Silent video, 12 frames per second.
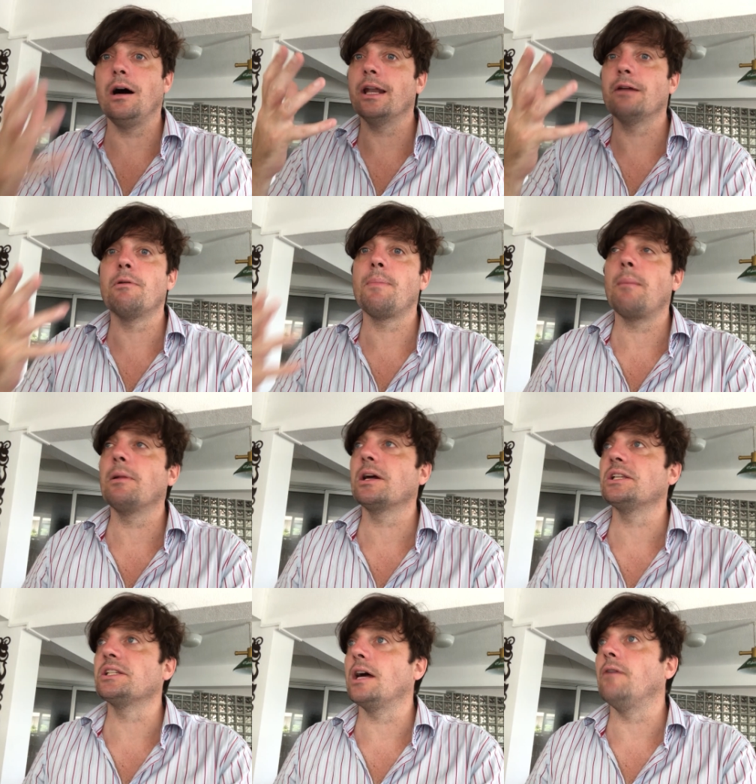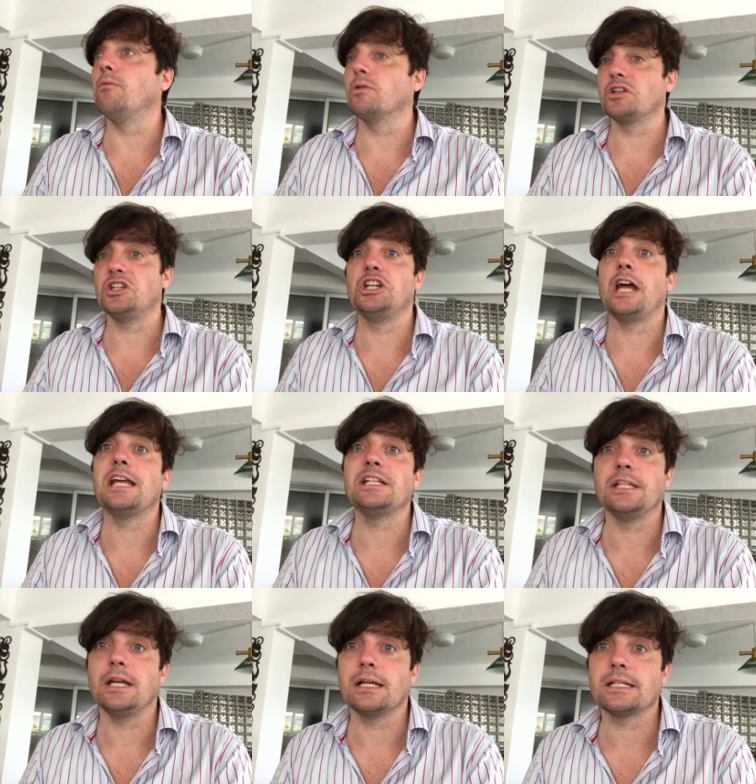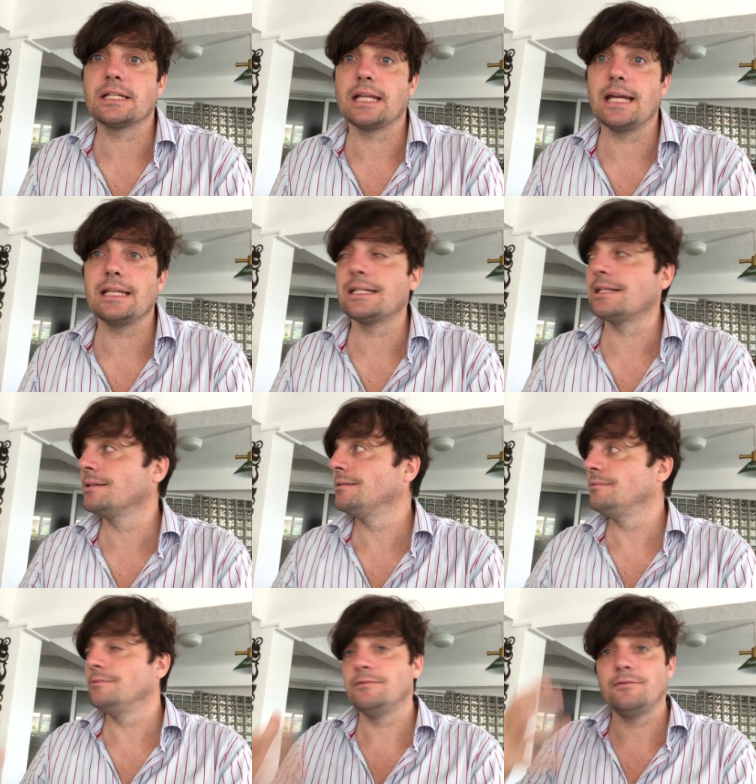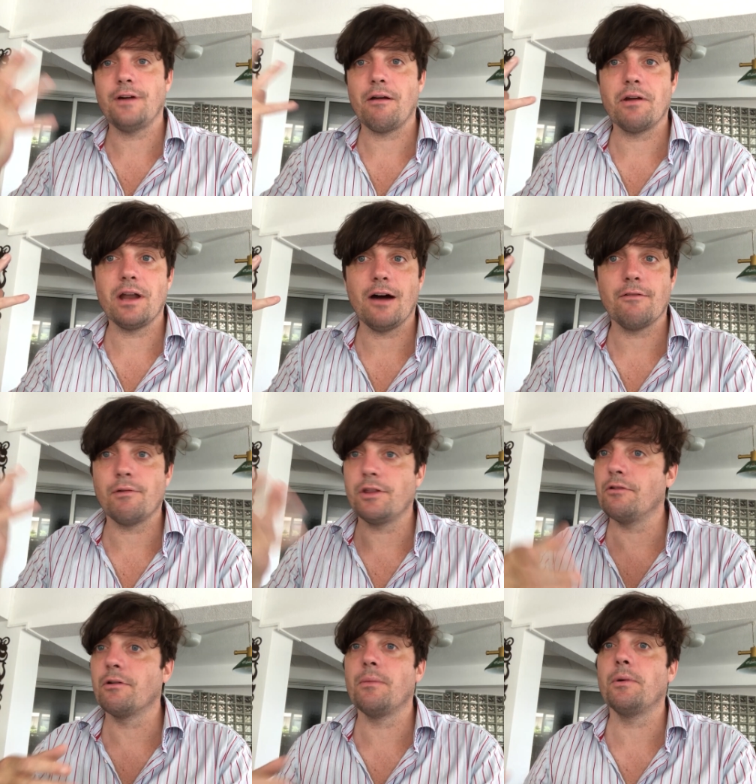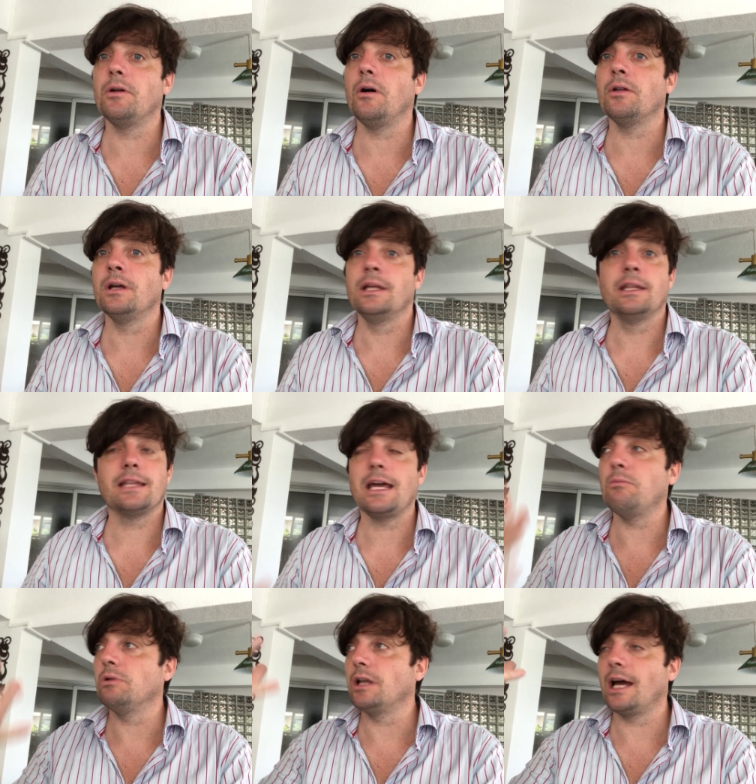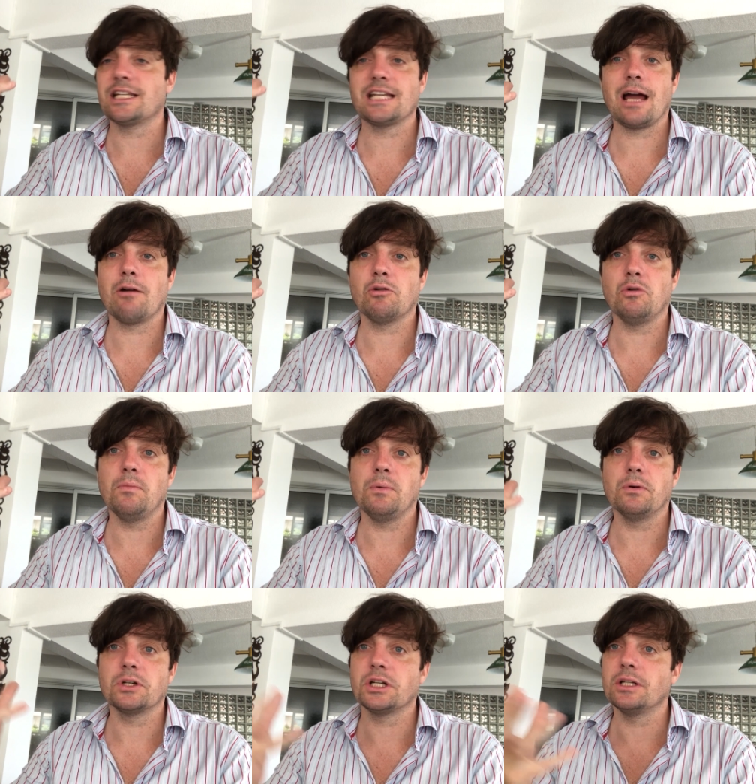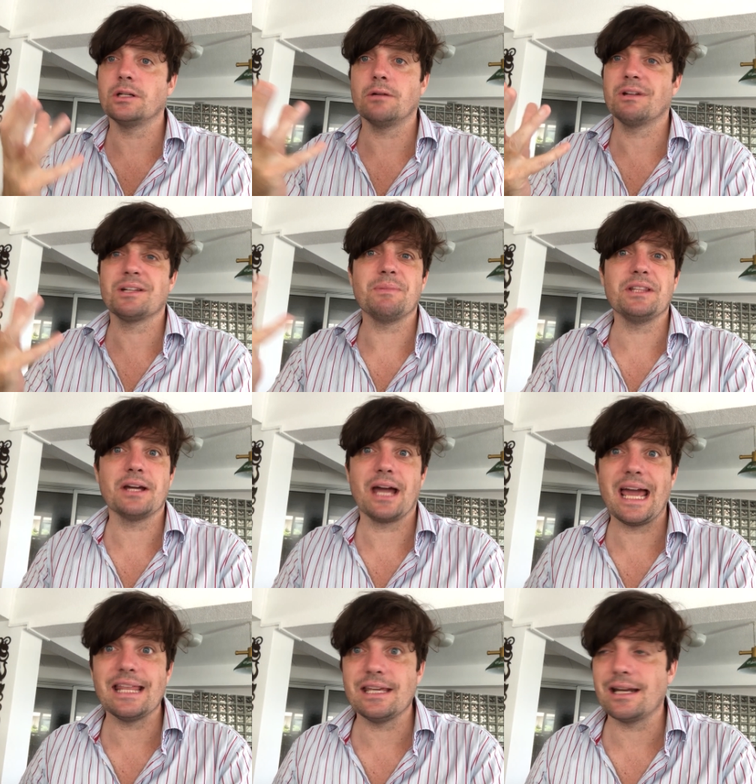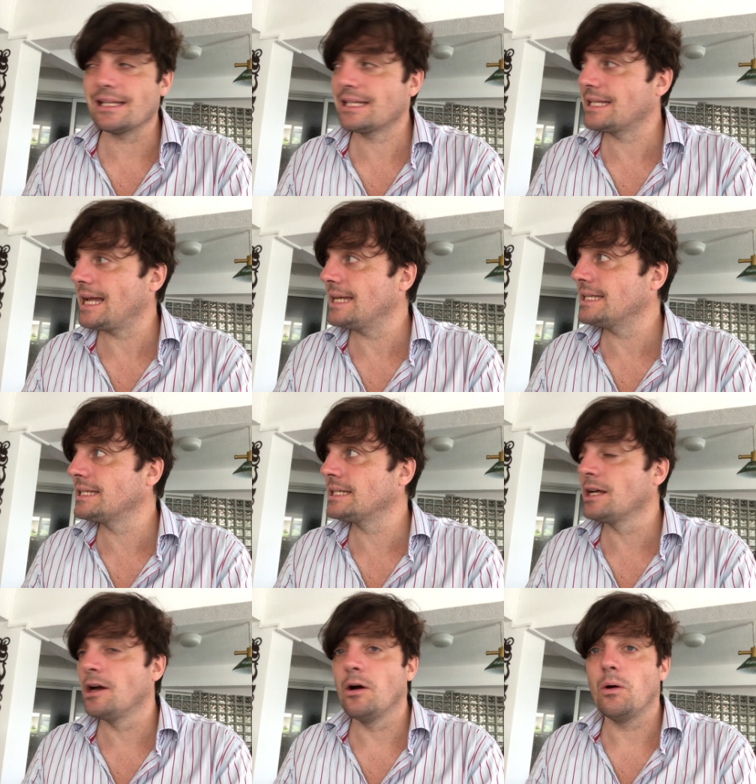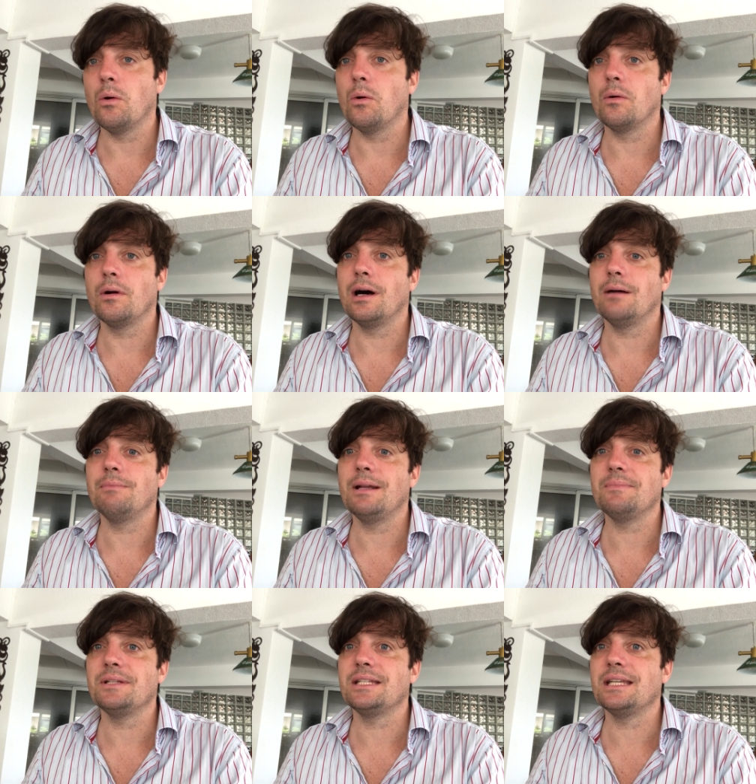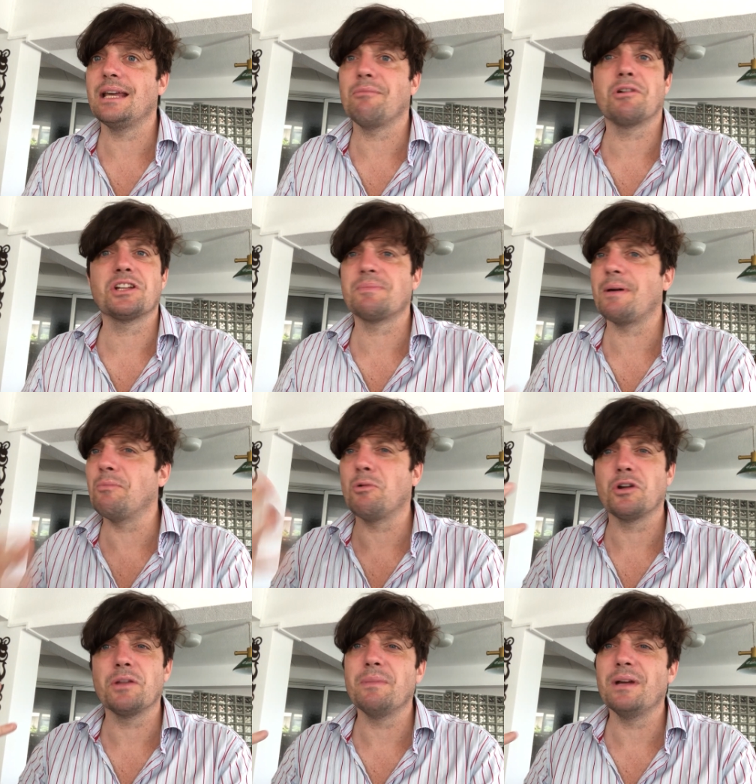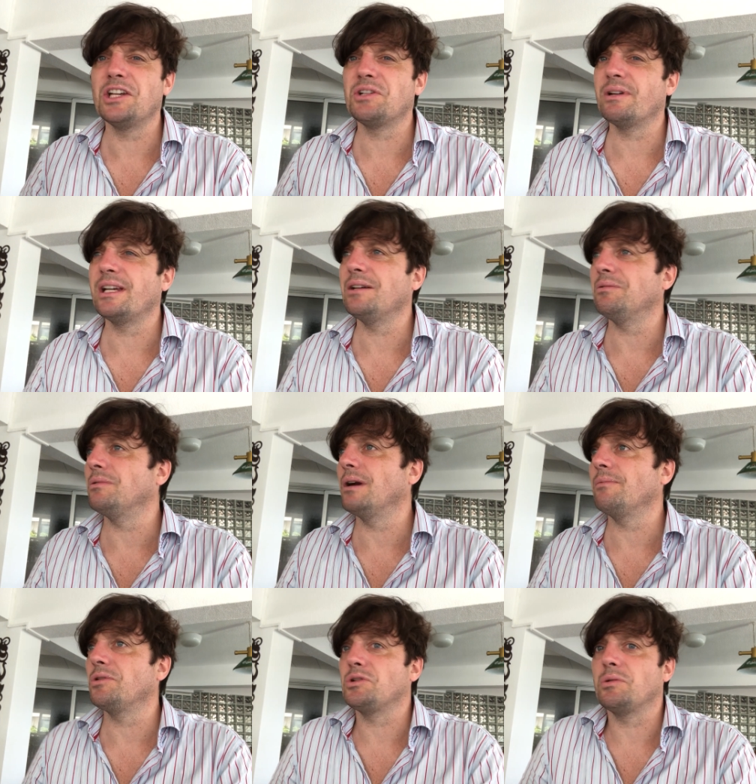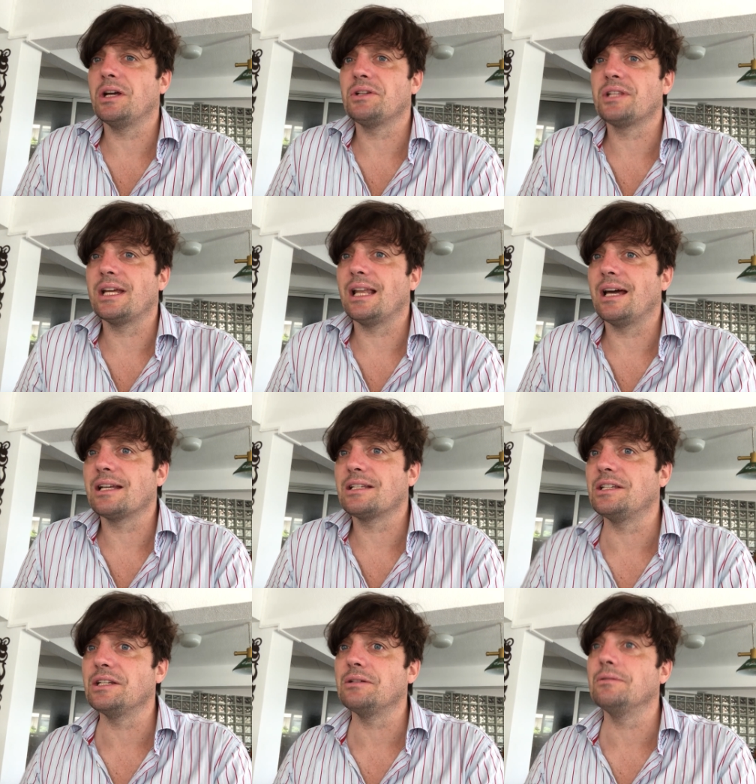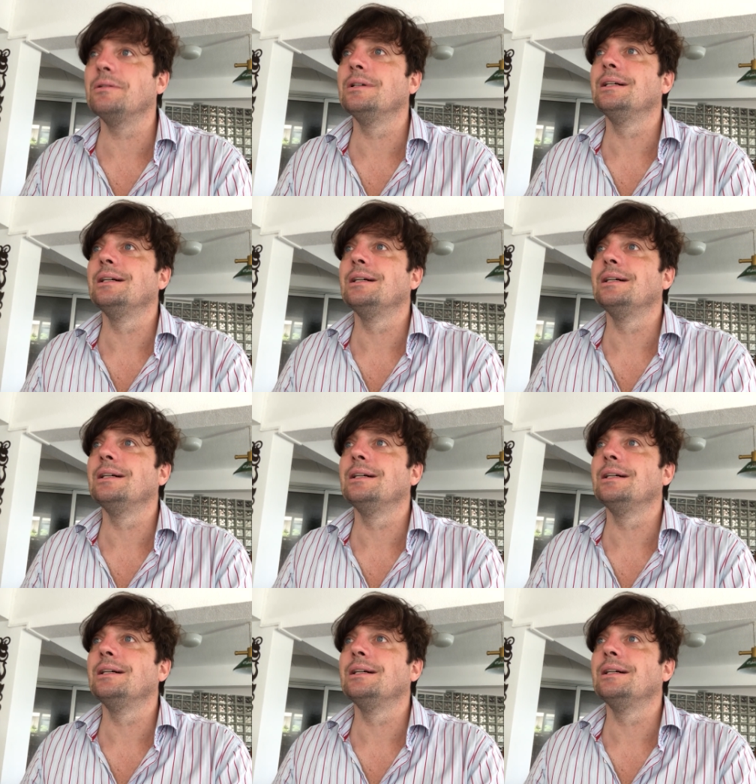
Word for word: And Republicans, they often want to change the United States. Fair enough, whether you agree with them or not. They would like to outlaw abortion. It doesn't mean they hate the United States or uh, let me see, they want to spend more on the military, or I'm not sure what else they'd like to do.